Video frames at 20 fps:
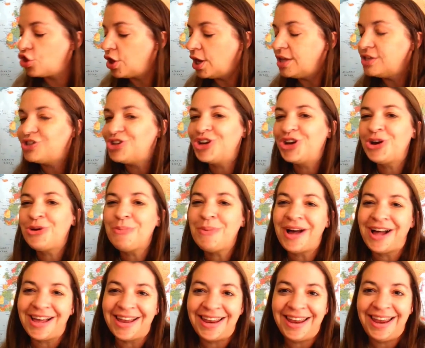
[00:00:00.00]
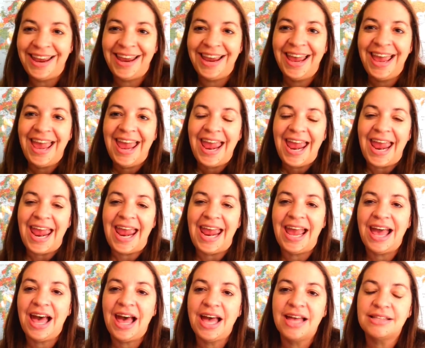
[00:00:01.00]
into your body
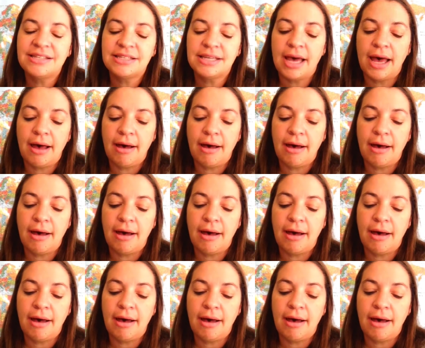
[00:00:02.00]
and